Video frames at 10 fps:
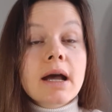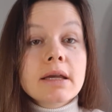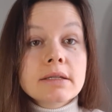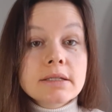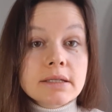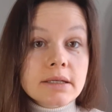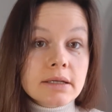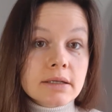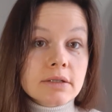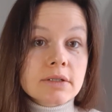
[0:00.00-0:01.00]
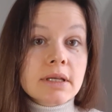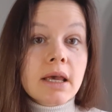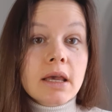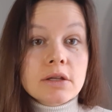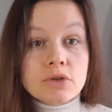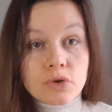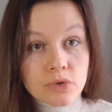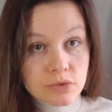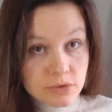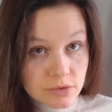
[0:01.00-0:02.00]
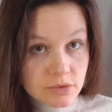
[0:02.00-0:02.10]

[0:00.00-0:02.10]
ideas, eidos,